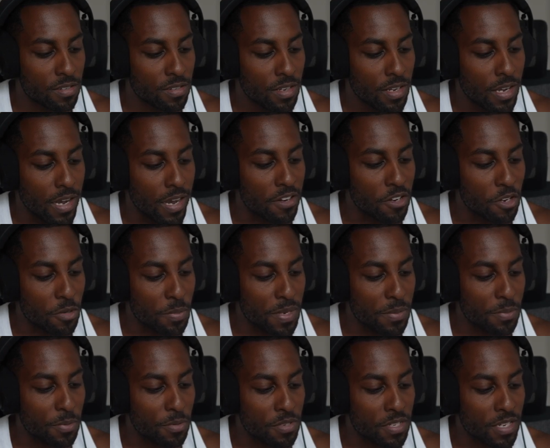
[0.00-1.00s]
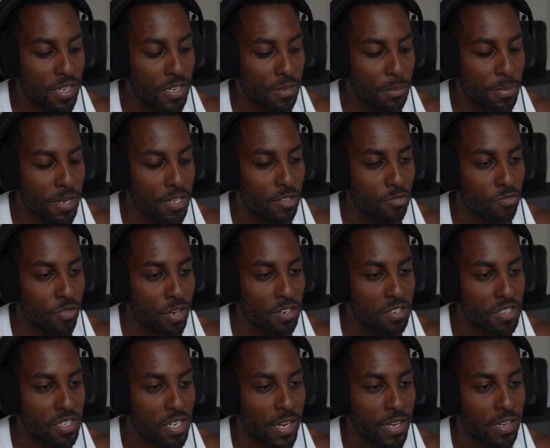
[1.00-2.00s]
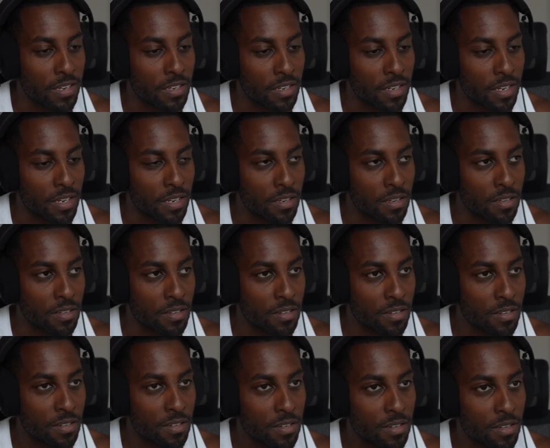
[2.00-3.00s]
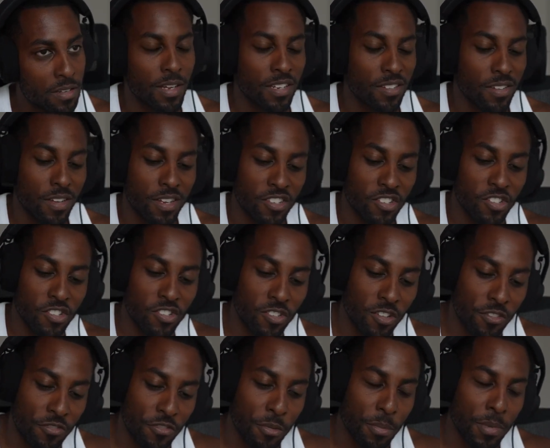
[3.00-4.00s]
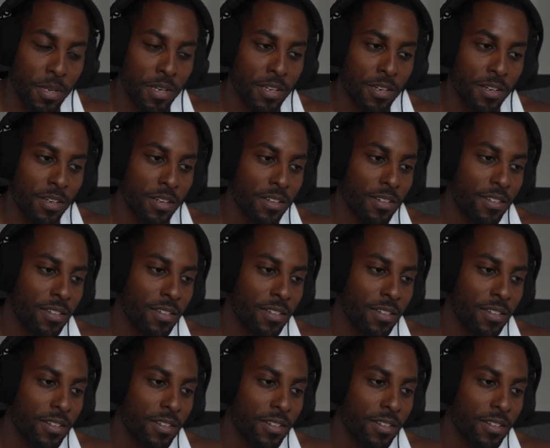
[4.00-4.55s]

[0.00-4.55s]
I know people say about the runners high and that. It's just not for me, innit?